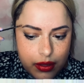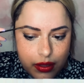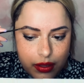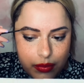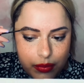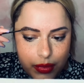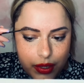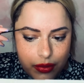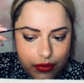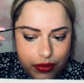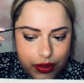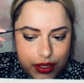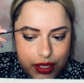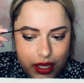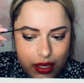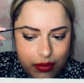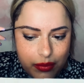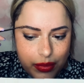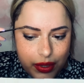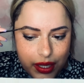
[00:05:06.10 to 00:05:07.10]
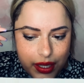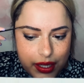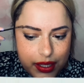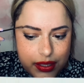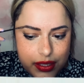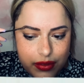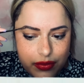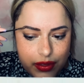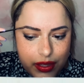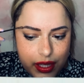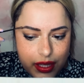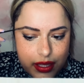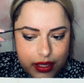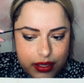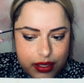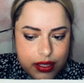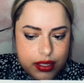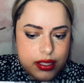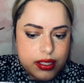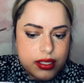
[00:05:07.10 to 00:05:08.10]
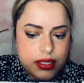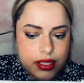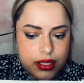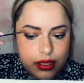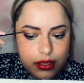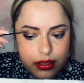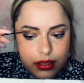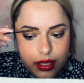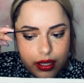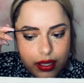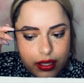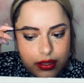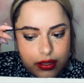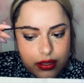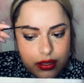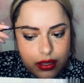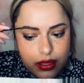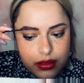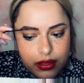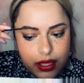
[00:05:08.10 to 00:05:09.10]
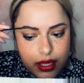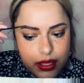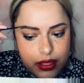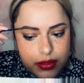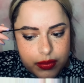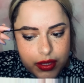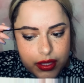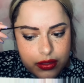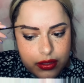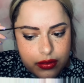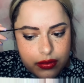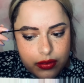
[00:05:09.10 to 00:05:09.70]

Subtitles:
But for 10 bucks, I feel like that's a steal. Like, it's not that expensive.